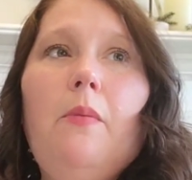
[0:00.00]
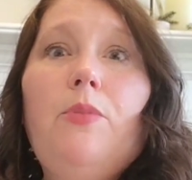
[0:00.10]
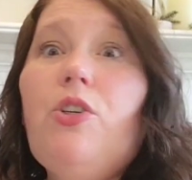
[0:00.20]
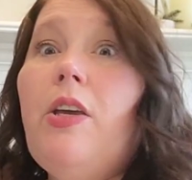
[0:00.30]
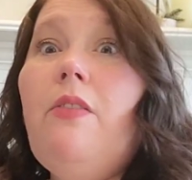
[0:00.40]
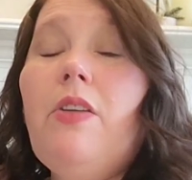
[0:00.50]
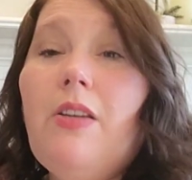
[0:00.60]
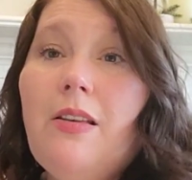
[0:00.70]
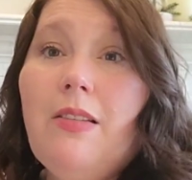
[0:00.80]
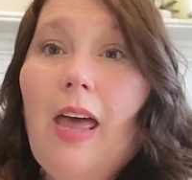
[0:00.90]
She even
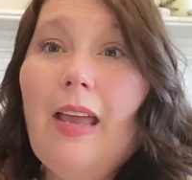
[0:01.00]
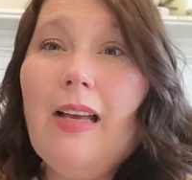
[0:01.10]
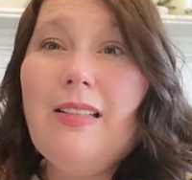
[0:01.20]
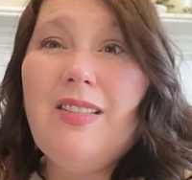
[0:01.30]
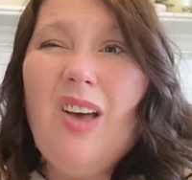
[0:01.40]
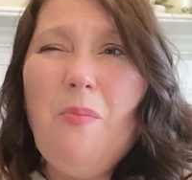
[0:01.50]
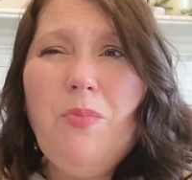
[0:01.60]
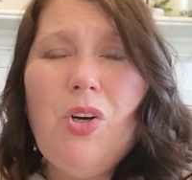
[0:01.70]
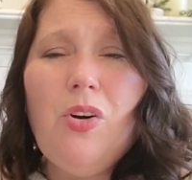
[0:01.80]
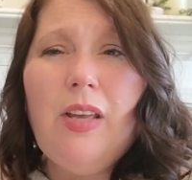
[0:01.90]
does like
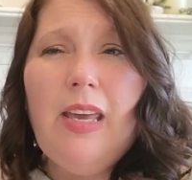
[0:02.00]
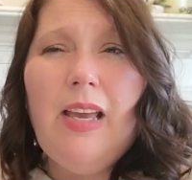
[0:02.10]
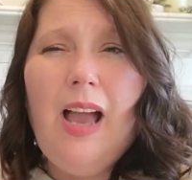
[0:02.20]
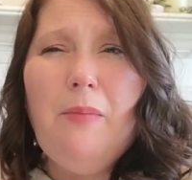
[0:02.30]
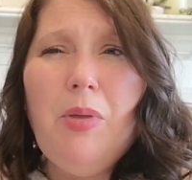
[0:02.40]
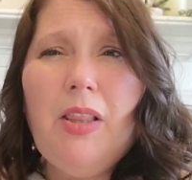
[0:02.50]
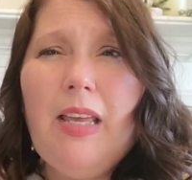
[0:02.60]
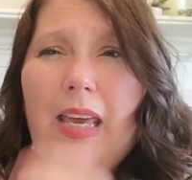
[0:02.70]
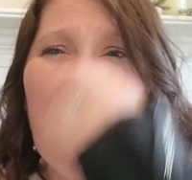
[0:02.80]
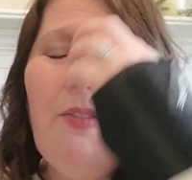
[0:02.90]
some cooking, I
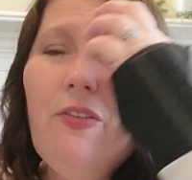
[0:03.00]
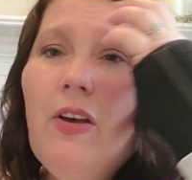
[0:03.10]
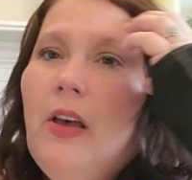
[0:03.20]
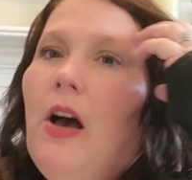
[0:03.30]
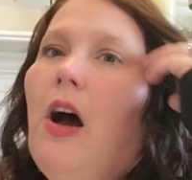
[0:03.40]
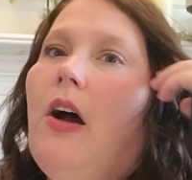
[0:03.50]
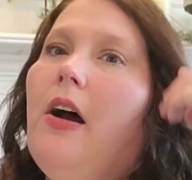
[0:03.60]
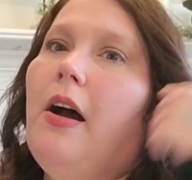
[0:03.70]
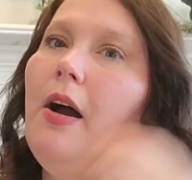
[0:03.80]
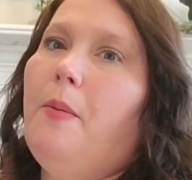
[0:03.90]
believe,
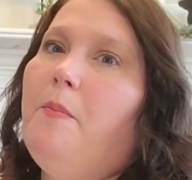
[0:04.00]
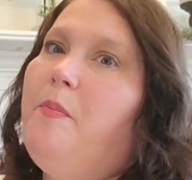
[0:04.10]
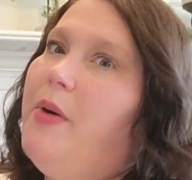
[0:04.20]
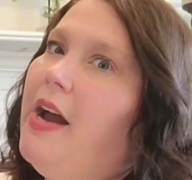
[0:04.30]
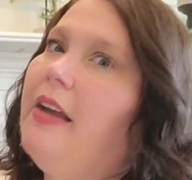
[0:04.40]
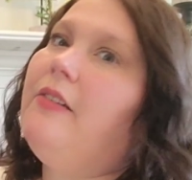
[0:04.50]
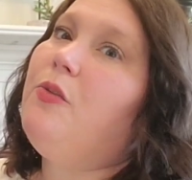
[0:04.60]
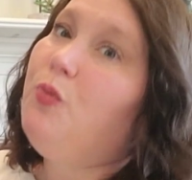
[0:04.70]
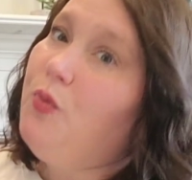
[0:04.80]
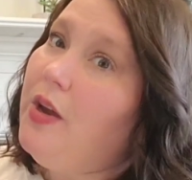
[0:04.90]
but
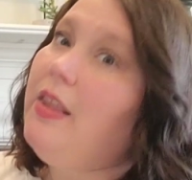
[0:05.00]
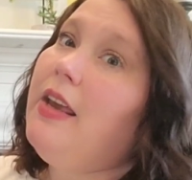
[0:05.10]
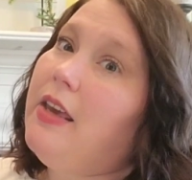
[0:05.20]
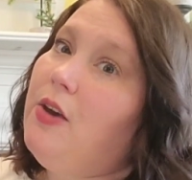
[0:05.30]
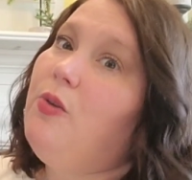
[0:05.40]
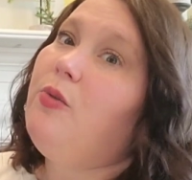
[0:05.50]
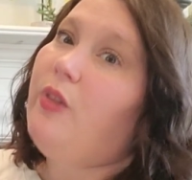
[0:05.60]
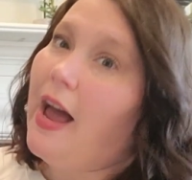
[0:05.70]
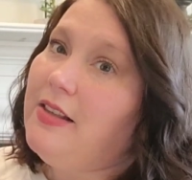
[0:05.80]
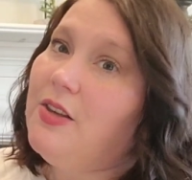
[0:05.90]
really cute.
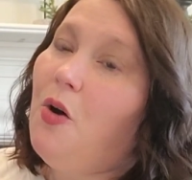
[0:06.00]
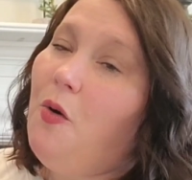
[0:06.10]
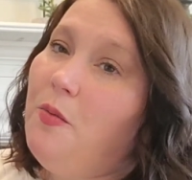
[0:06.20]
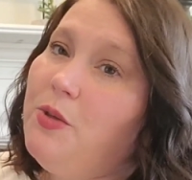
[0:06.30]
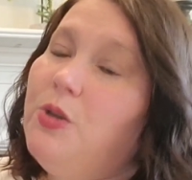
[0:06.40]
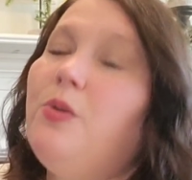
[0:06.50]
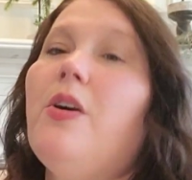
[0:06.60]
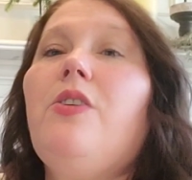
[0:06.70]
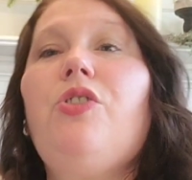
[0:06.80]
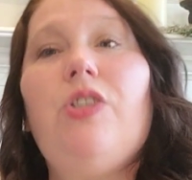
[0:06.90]
Lots of home
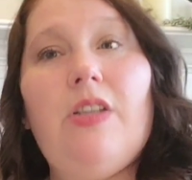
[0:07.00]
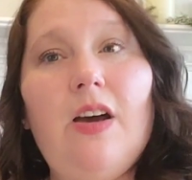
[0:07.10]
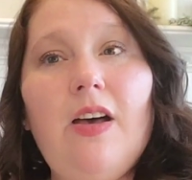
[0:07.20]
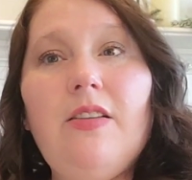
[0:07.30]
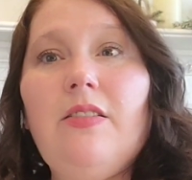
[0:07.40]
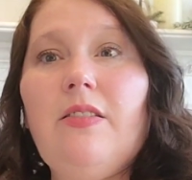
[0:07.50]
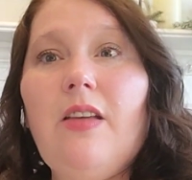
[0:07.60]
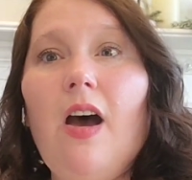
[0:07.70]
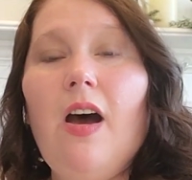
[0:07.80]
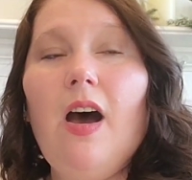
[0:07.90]
tours. She does
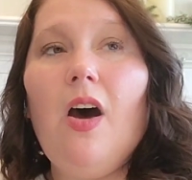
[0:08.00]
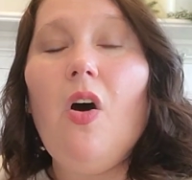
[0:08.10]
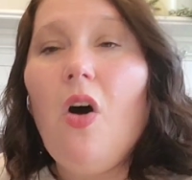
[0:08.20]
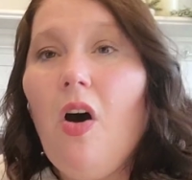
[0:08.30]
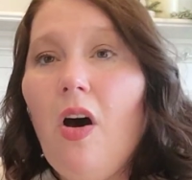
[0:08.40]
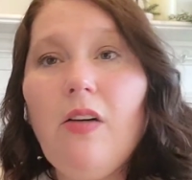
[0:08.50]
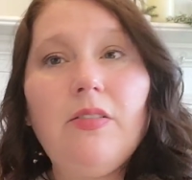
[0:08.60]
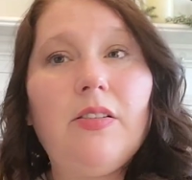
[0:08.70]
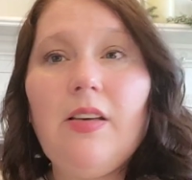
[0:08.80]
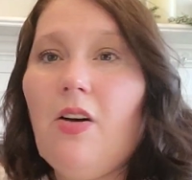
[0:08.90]

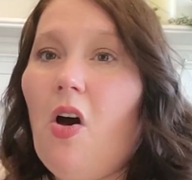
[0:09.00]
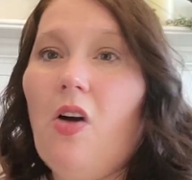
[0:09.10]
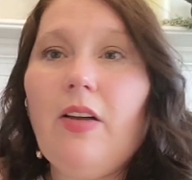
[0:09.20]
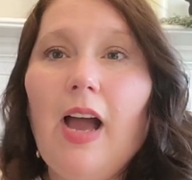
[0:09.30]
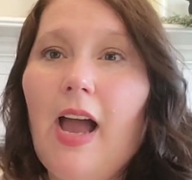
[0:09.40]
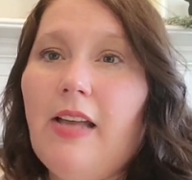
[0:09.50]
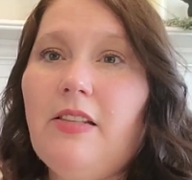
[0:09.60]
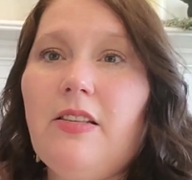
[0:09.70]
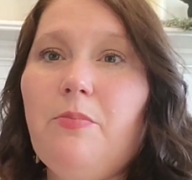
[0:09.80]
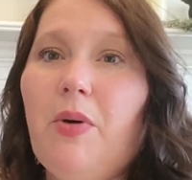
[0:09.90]
hauls, all
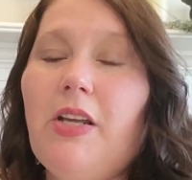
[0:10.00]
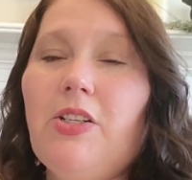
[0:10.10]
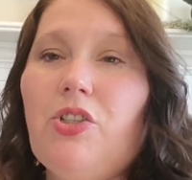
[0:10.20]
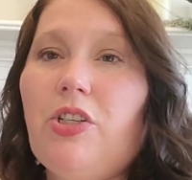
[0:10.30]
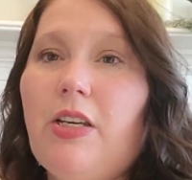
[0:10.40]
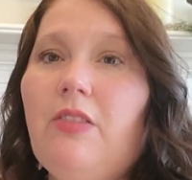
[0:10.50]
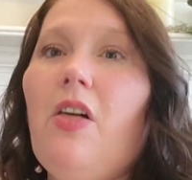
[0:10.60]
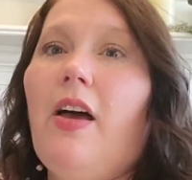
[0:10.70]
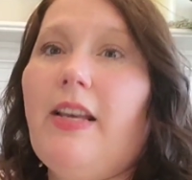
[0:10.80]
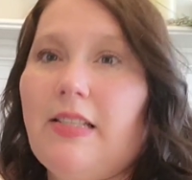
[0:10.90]
kinds, but she
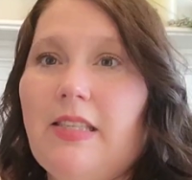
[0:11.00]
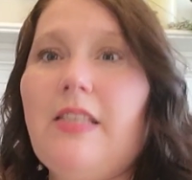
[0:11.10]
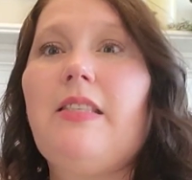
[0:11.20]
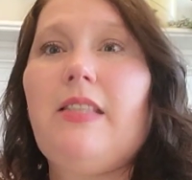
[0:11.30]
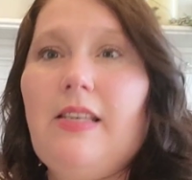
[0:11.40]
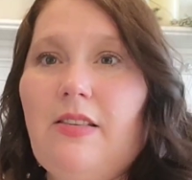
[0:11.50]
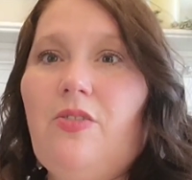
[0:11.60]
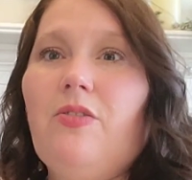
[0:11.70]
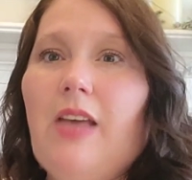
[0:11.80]
likes the seasonal